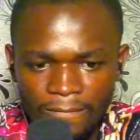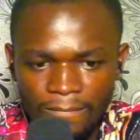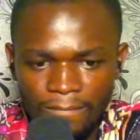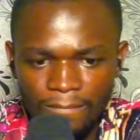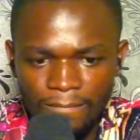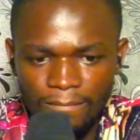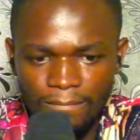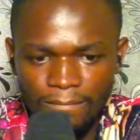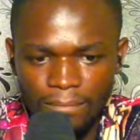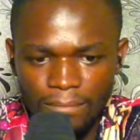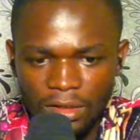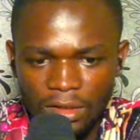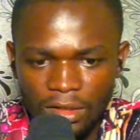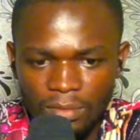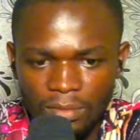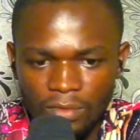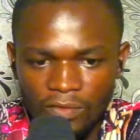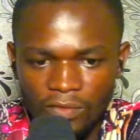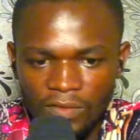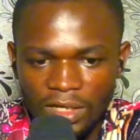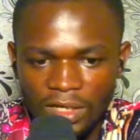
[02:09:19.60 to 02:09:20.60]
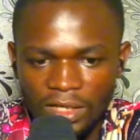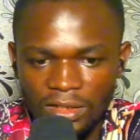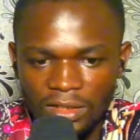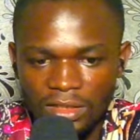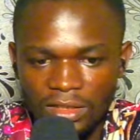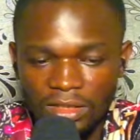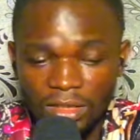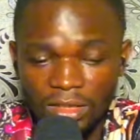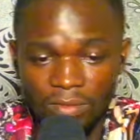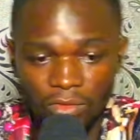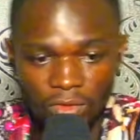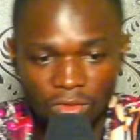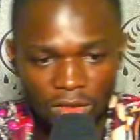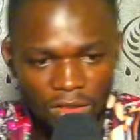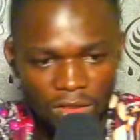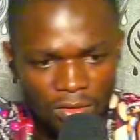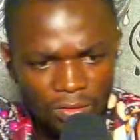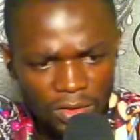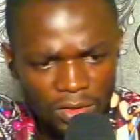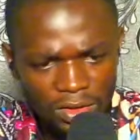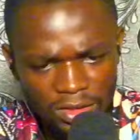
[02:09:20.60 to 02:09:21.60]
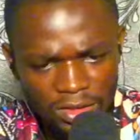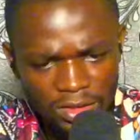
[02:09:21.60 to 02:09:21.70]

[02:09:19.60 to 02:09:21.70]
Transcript: Playing a move like this, I'm okay with.